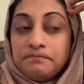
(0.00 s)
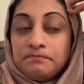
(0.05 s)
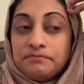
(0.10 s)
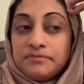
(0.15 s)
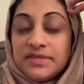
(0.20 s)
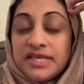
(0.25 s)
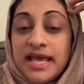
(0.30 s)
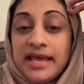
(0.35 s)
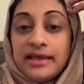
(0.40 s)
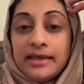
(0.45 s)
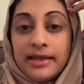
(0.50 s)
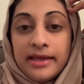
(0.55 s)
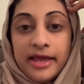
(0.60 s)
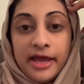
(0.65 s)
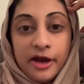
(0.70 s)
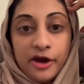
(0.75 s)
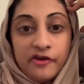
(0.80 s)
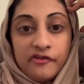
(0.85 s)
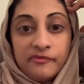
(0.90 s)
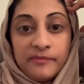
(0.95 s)
taking
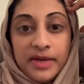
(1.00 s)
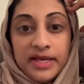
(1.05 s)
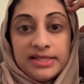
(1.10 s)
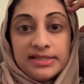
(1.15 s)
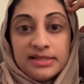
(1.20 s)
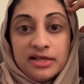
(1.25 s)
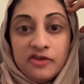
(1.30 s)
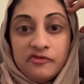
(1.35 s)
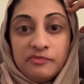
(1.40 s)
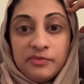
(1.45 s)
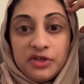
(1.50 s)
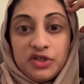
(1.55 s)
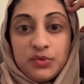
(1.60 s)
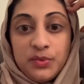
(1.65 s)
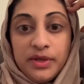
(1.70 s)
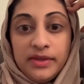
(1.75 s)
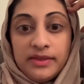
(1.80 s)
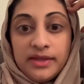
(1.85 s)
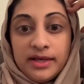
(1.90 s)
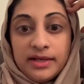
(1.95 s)
care of myself
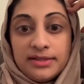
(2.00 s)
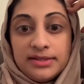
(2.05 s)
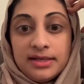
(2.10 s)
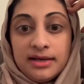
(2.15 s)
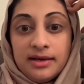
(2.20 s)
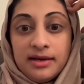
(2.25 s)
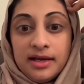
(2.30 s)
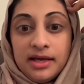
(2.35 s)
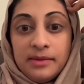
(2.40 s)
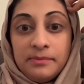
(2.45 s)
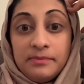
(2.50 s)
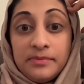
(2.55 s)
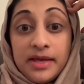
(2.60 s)
between that time.